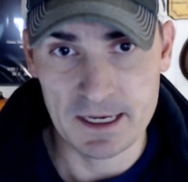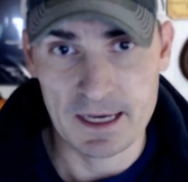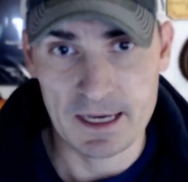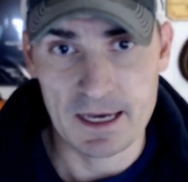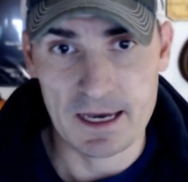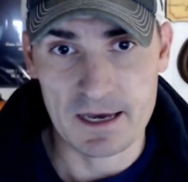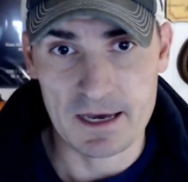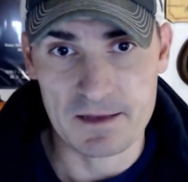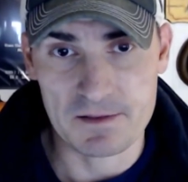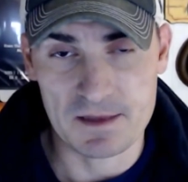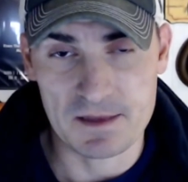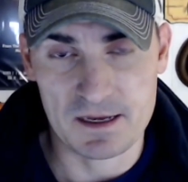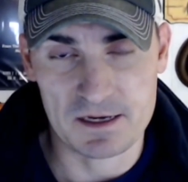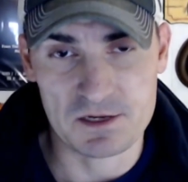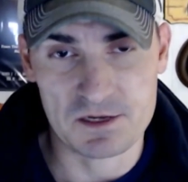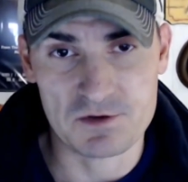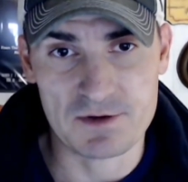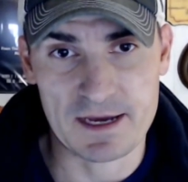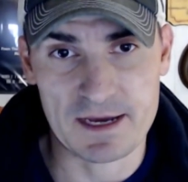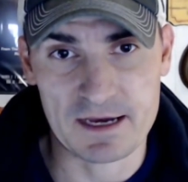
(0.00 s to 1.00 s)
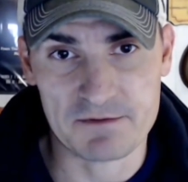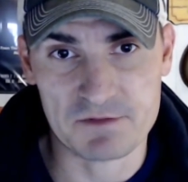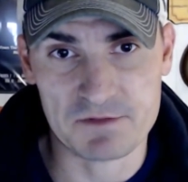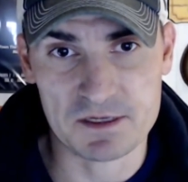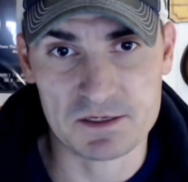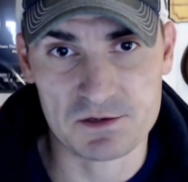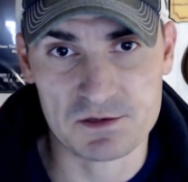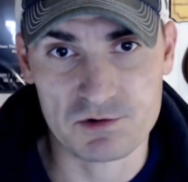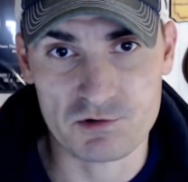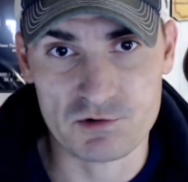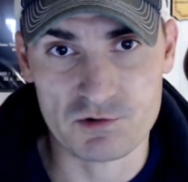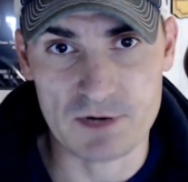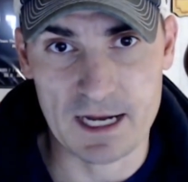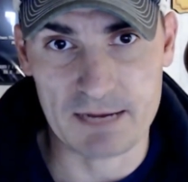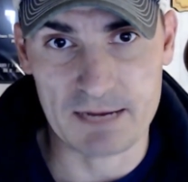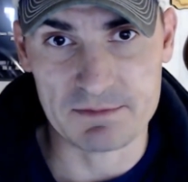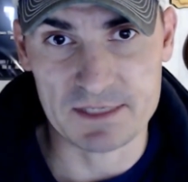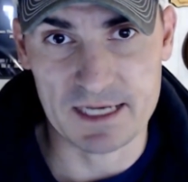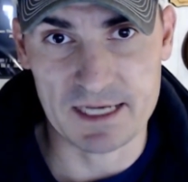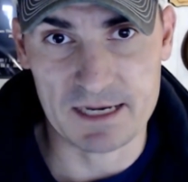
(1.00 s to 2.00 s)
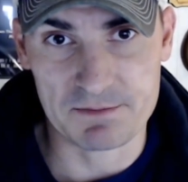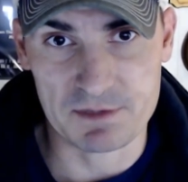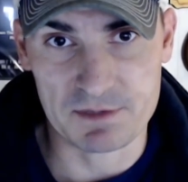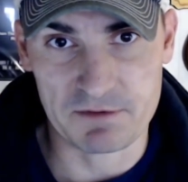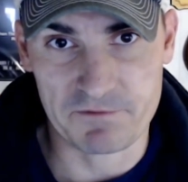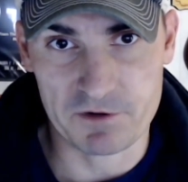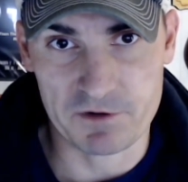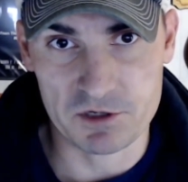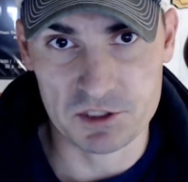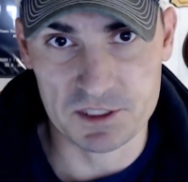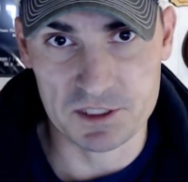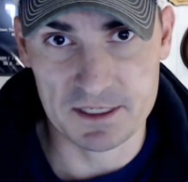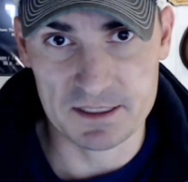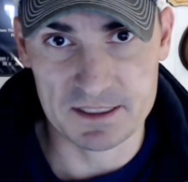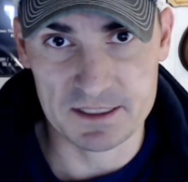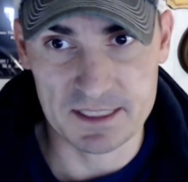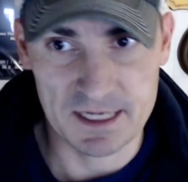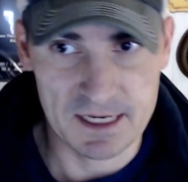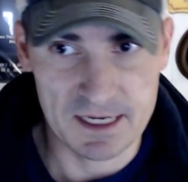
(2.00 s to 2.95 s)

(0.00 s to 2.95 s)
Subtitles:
and then you have the 2 Rob Zombie versions.